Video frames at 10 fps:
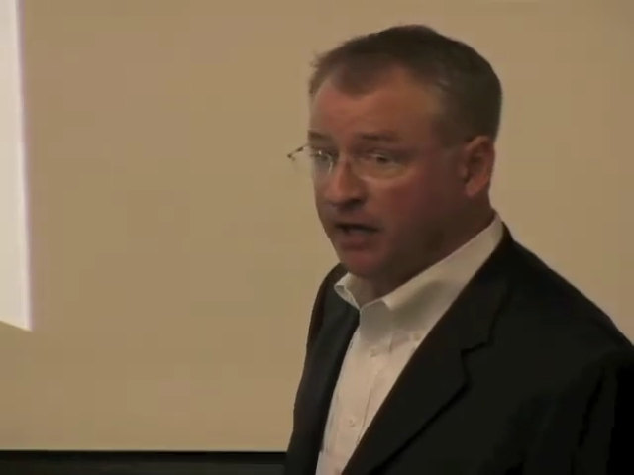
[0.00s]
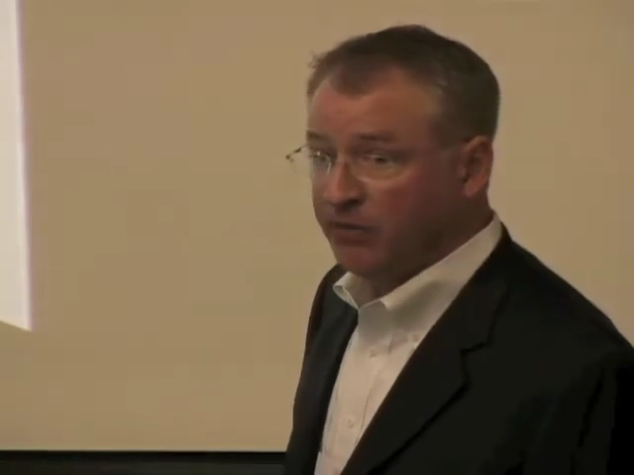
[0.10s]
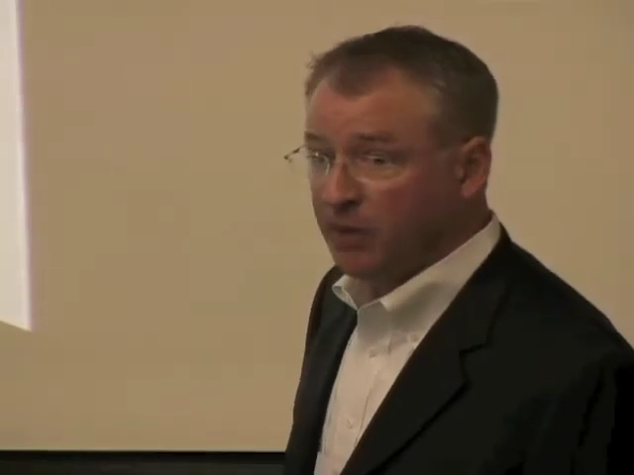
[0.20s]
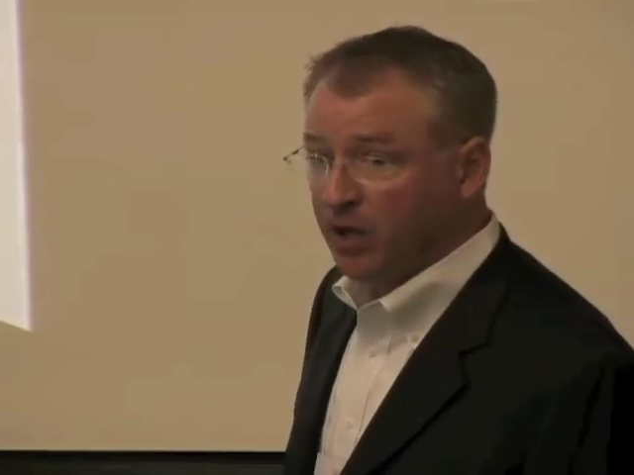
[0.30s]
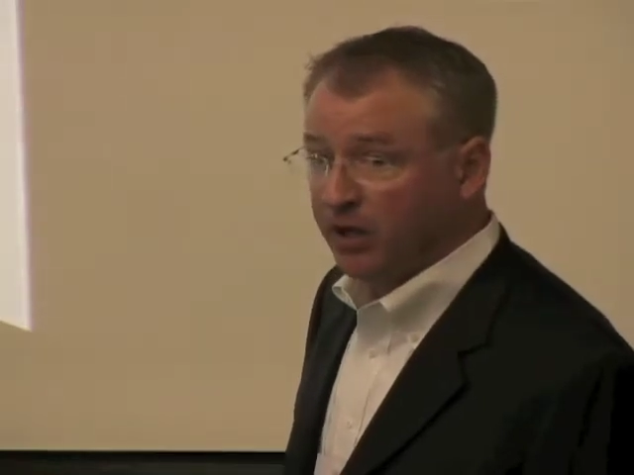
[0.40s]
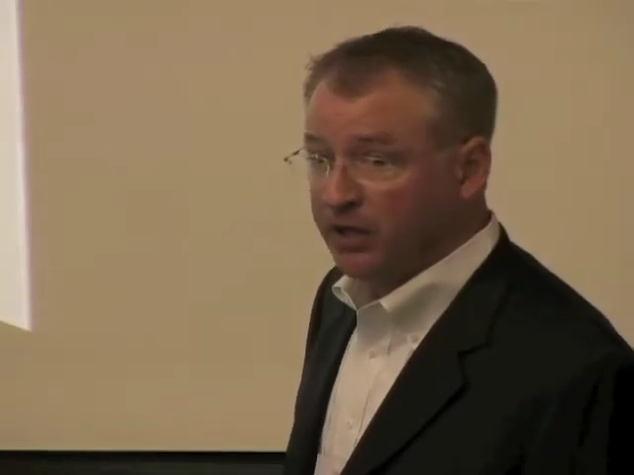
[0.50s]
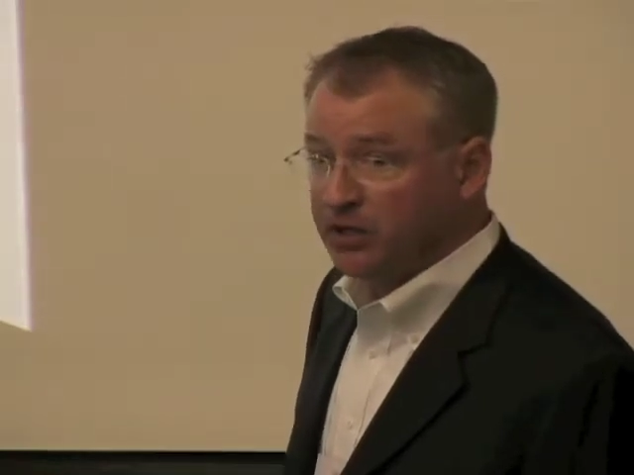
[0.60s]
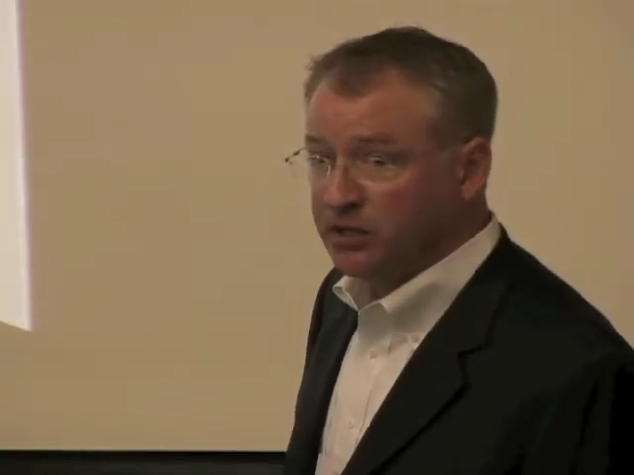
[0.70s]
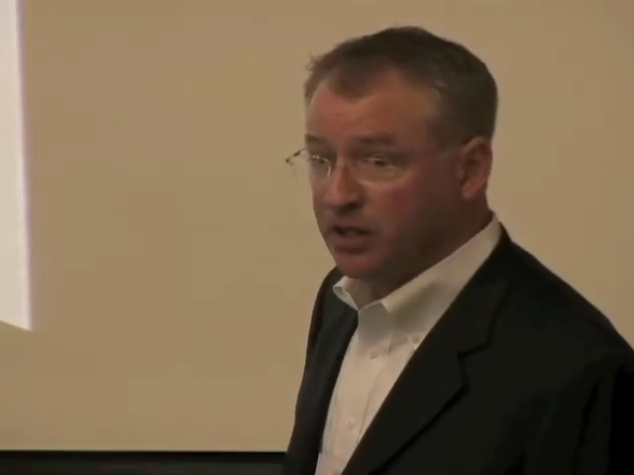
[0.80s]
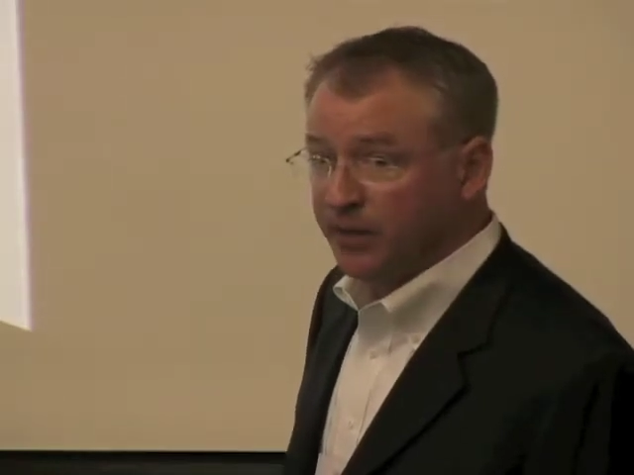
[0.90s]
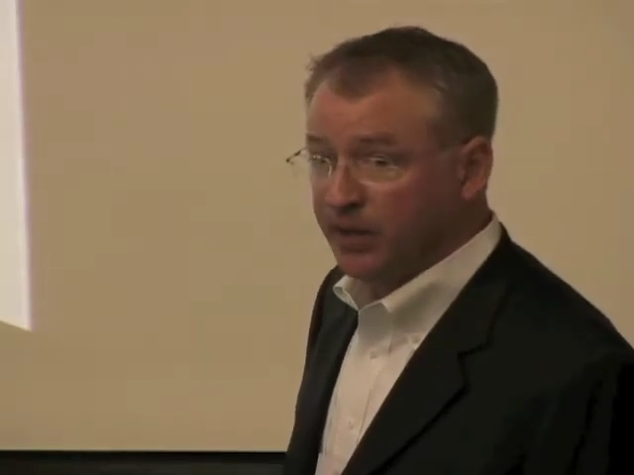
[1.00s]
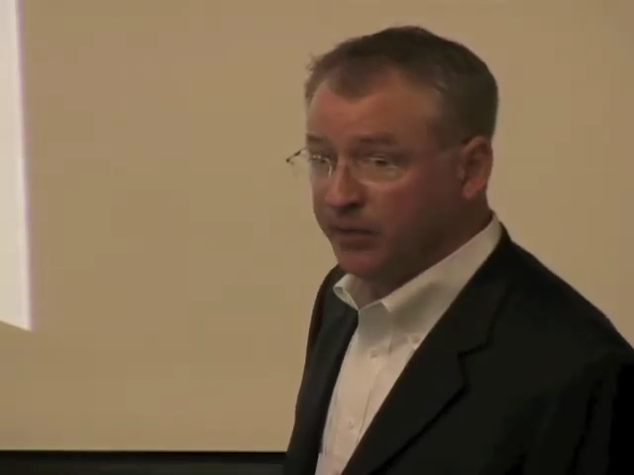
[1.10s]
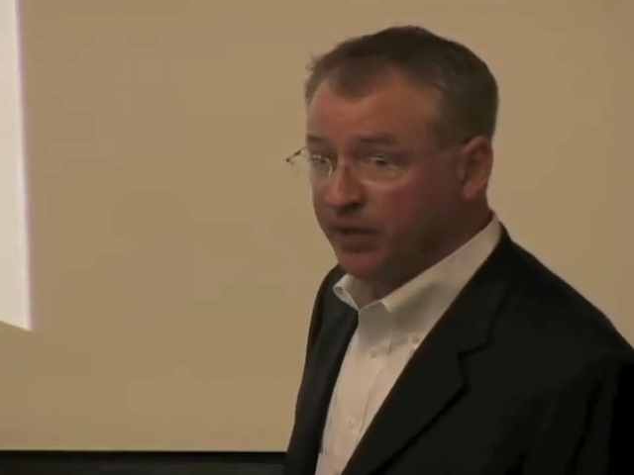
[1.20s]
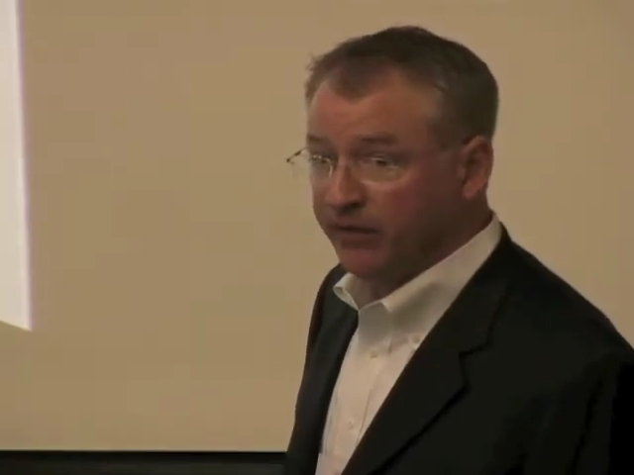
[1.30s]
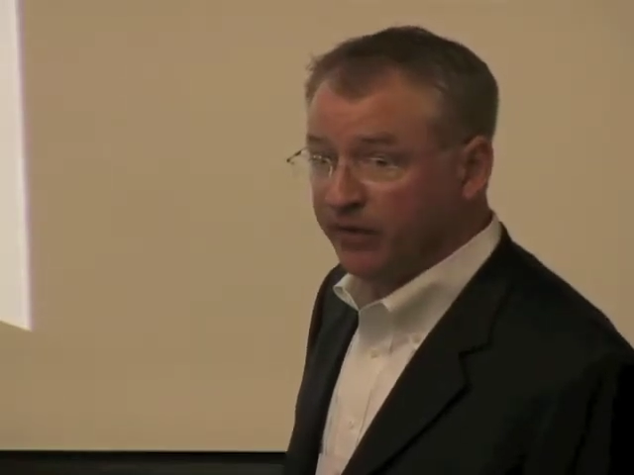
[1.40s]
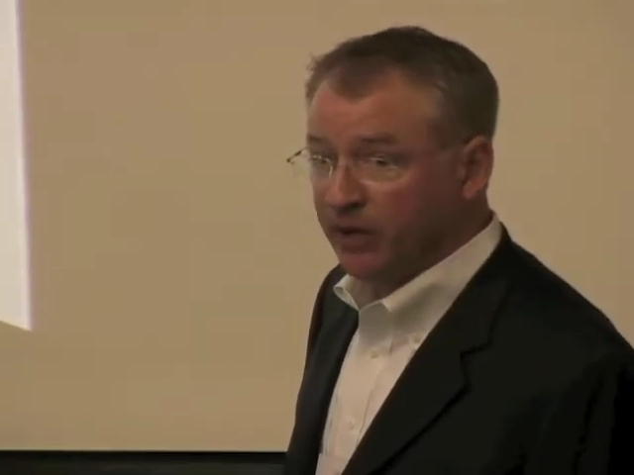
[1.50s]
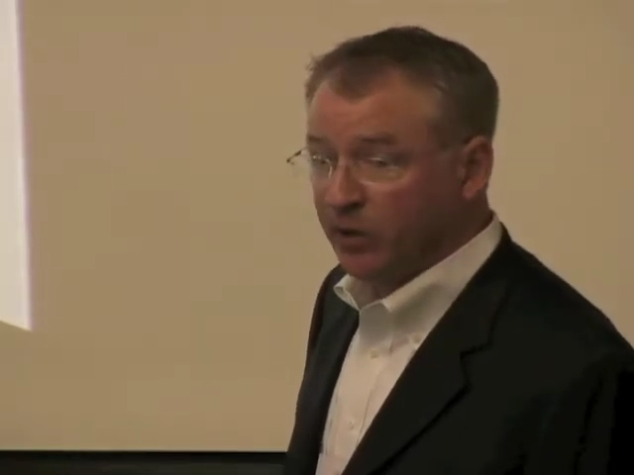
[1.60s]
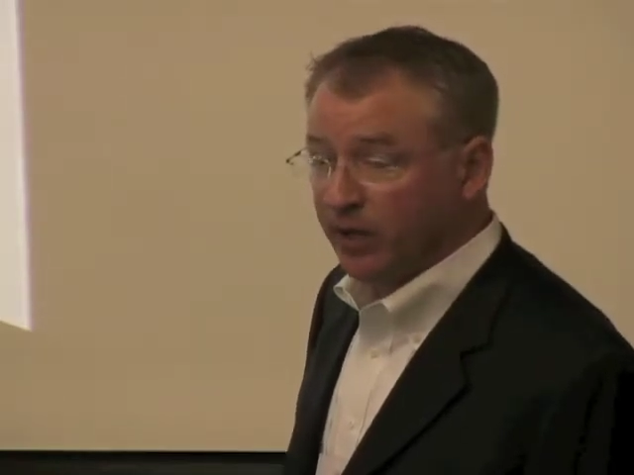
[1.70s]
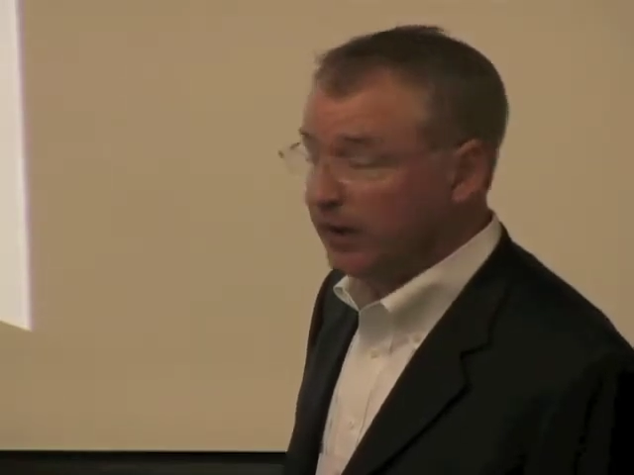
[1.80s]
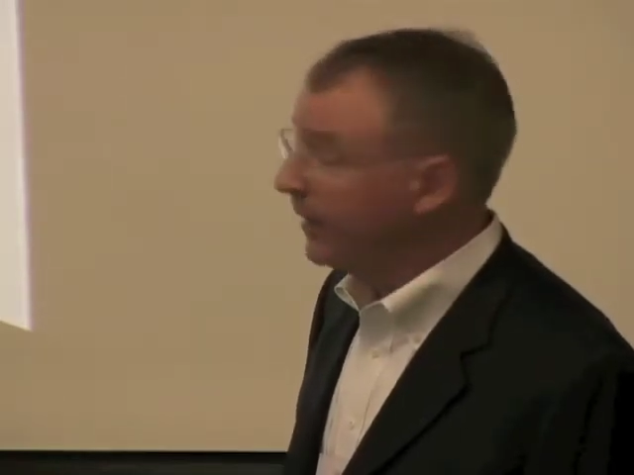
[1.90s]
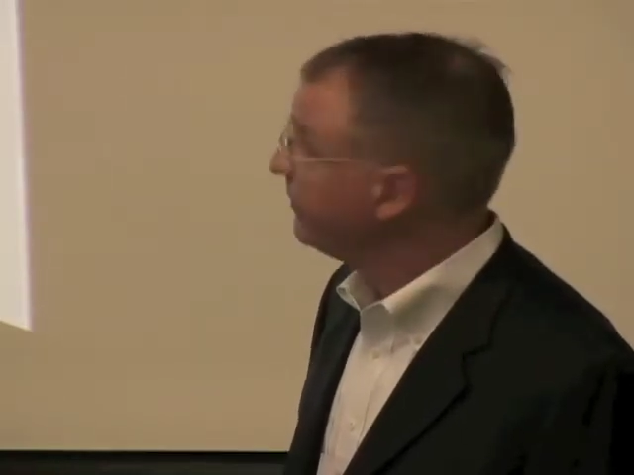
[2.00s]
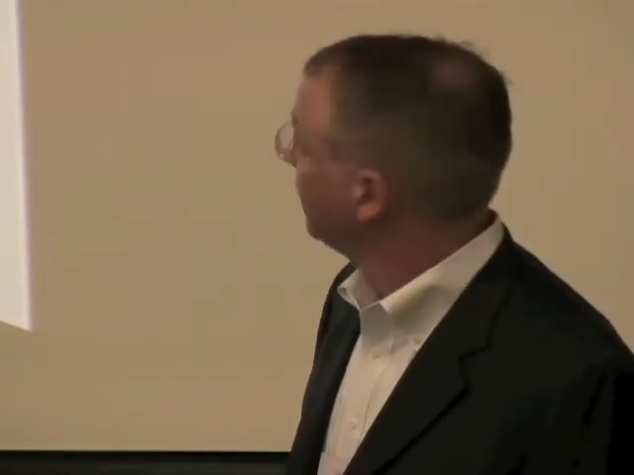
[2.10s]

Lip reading: of markets come into play very quickly.